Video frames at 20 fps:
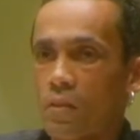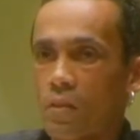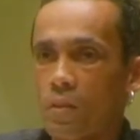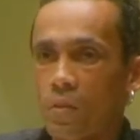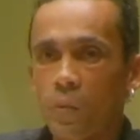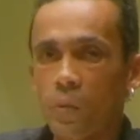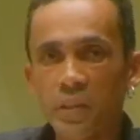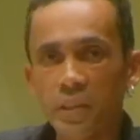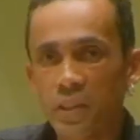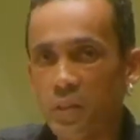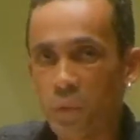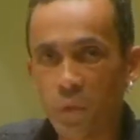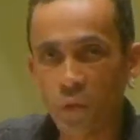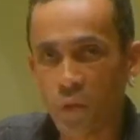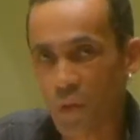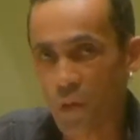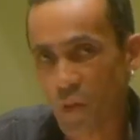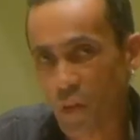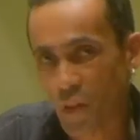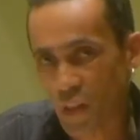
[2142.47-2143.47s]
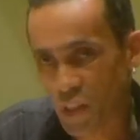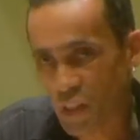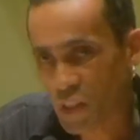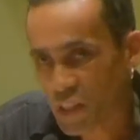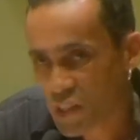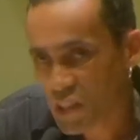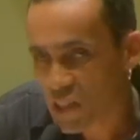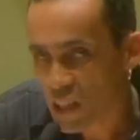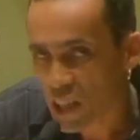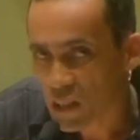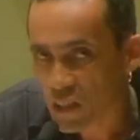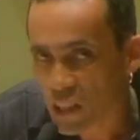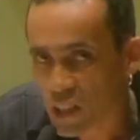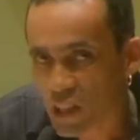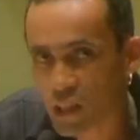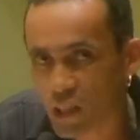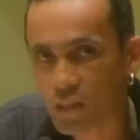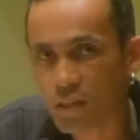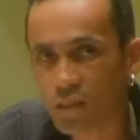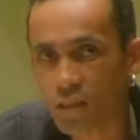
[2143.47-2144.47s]
When in each
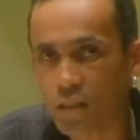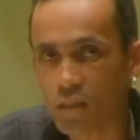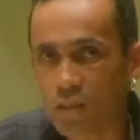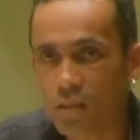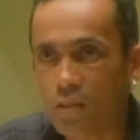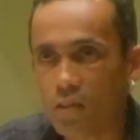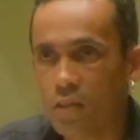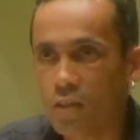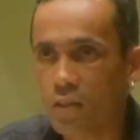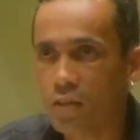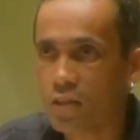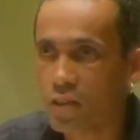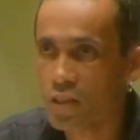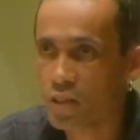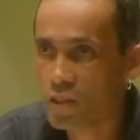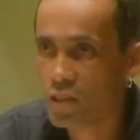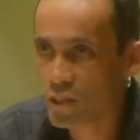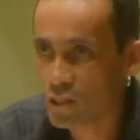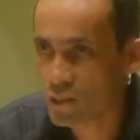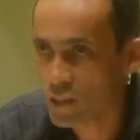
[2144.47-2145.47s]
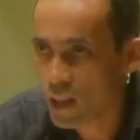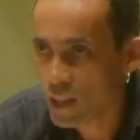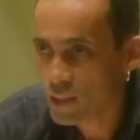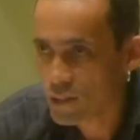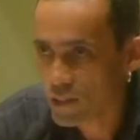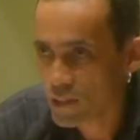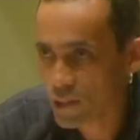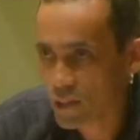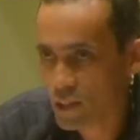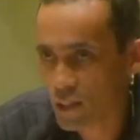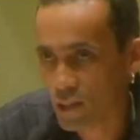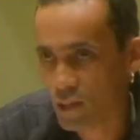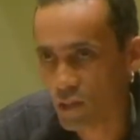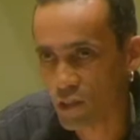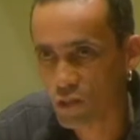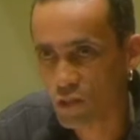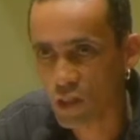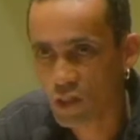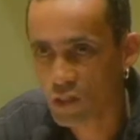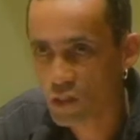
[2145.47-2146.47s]
direction there is an answer and
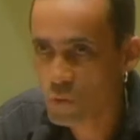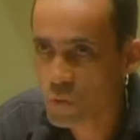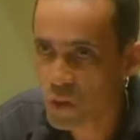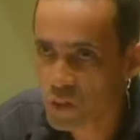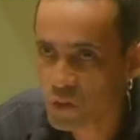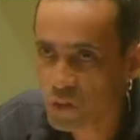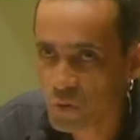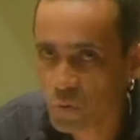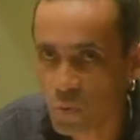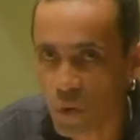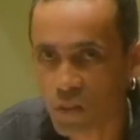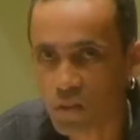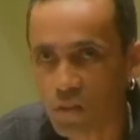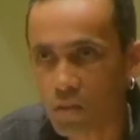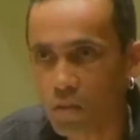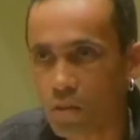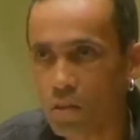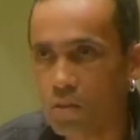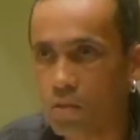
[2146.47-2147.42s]
it's not the one you want.